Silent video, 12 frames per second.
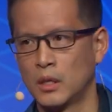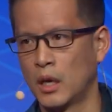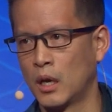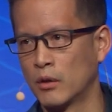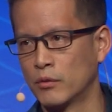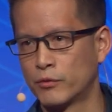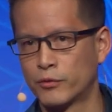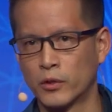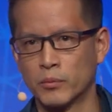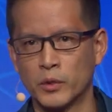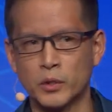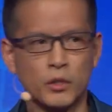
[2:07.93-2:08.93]
uh,
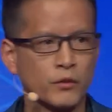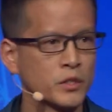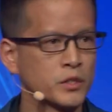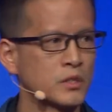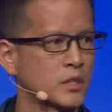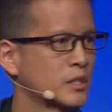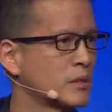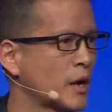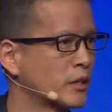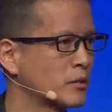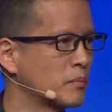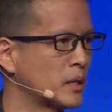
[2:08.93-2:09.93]
from the universities that
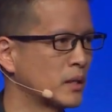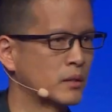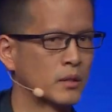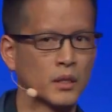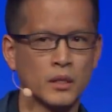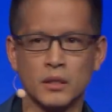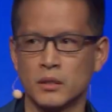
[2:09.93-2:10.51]
surrounded me in, the,